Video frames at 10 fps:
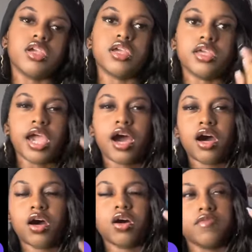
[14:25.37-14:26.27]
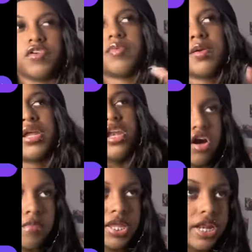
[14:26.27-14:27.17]
Y'all, for the people that
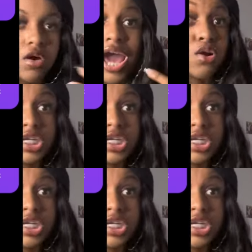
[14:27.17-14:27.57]
know me, they know I don't